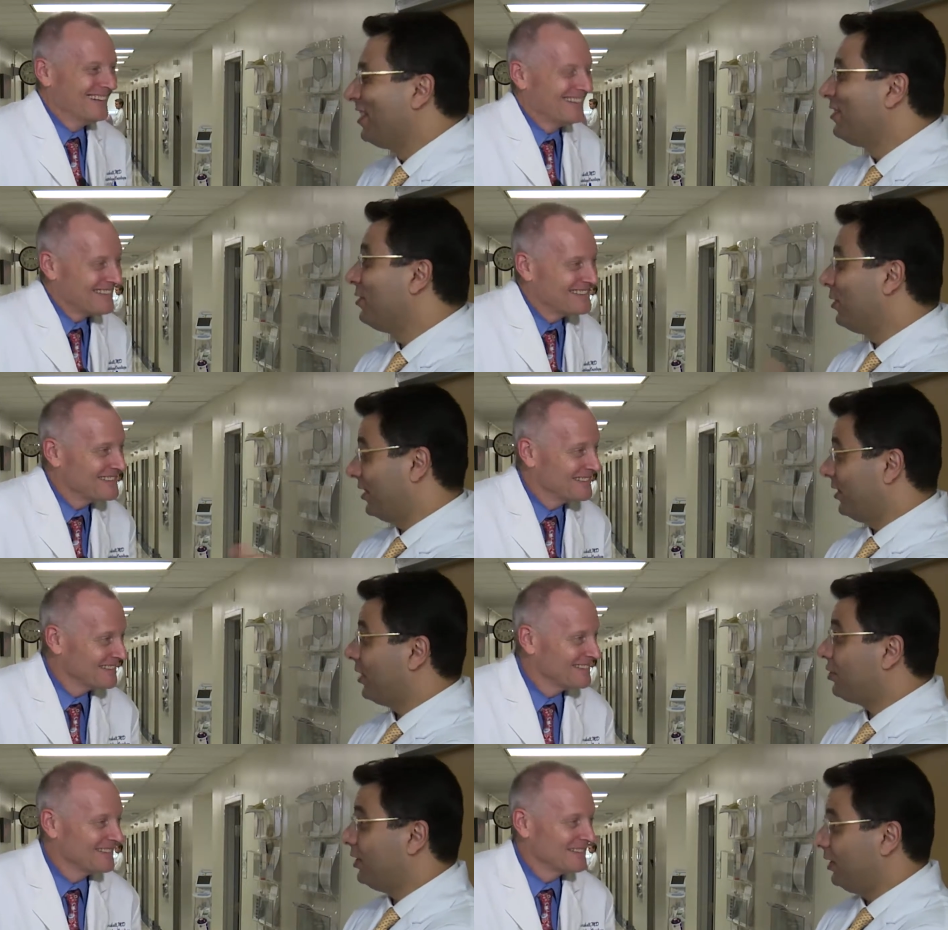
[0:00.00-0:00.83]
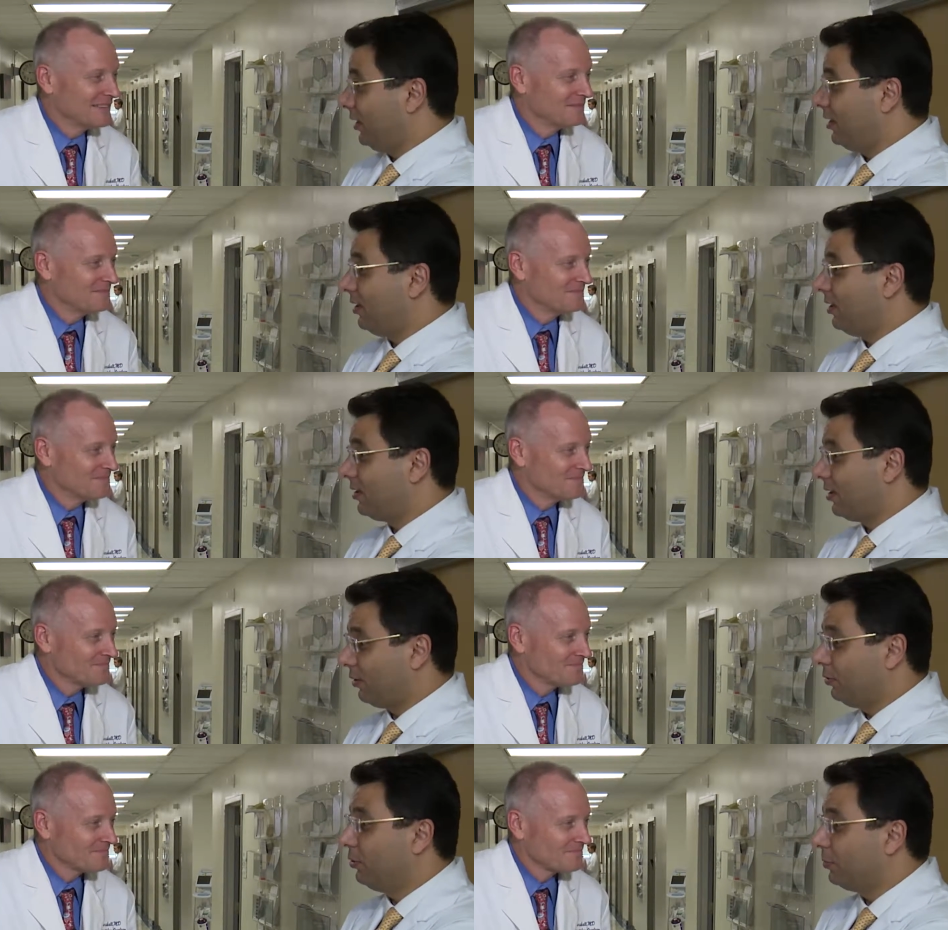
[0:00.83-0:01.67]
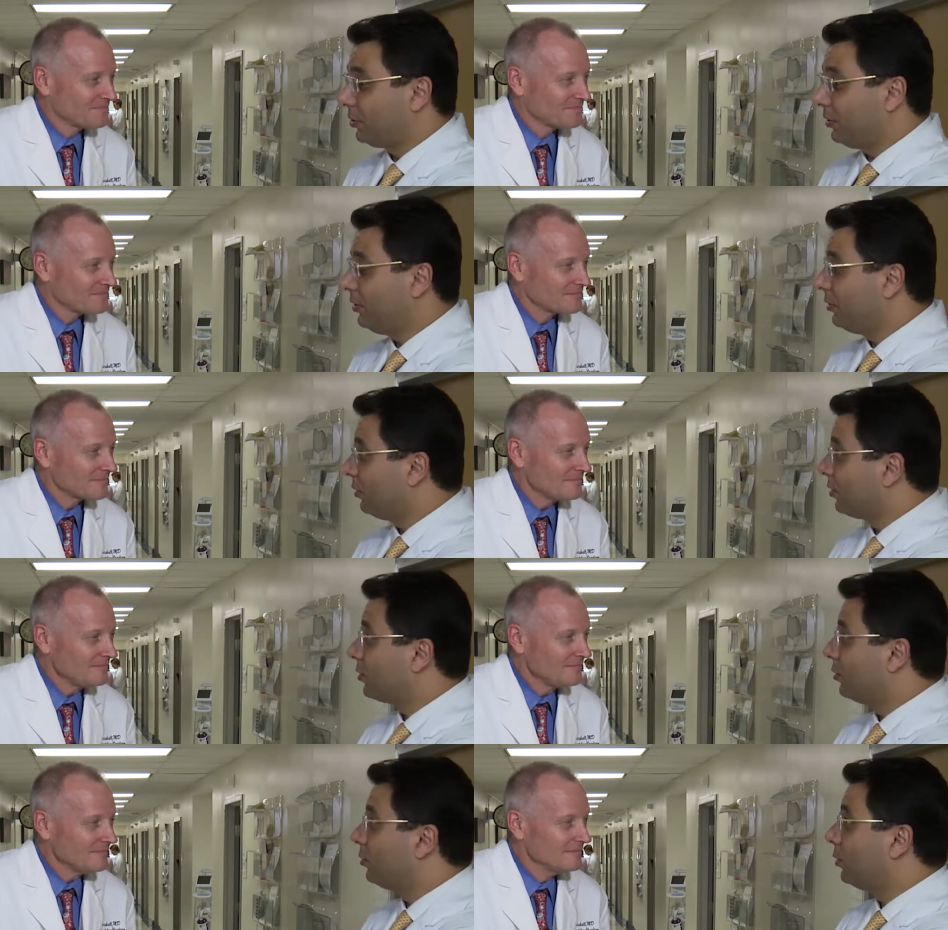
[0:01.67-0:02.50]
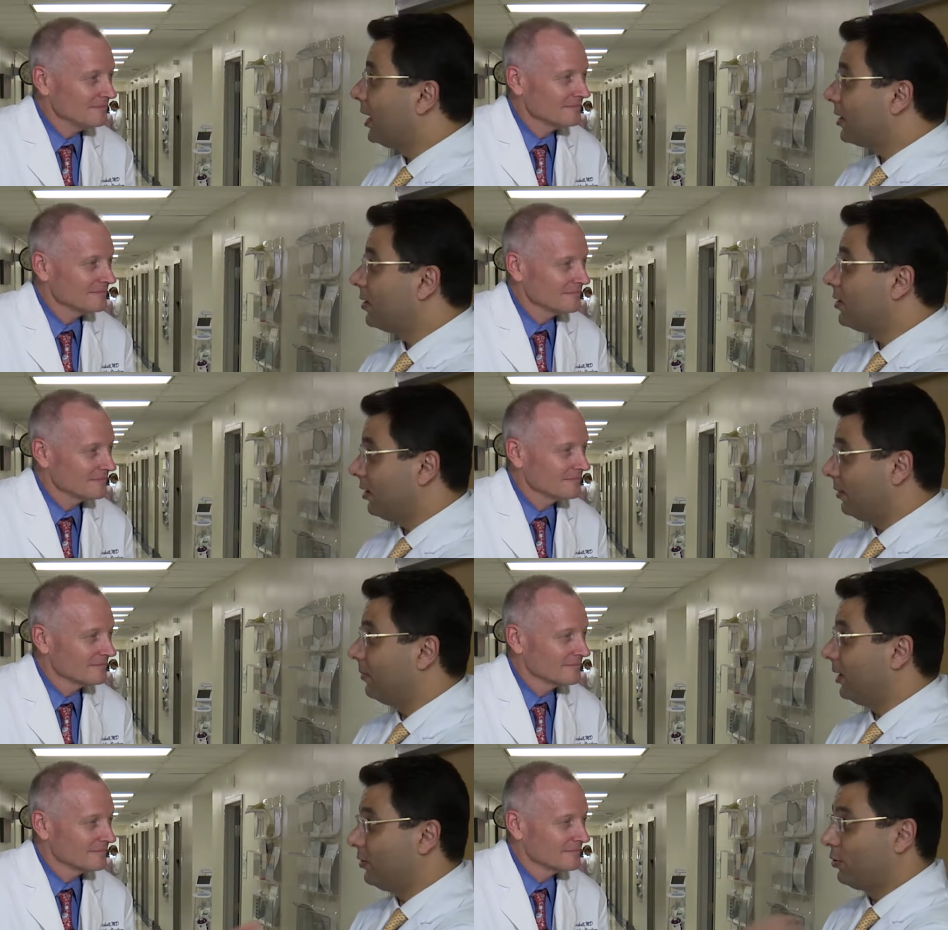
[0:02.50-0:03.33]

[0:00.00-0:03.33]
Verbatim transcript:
Speaker 1: and you, you actually, it, it's a good opportunity to also to ask them.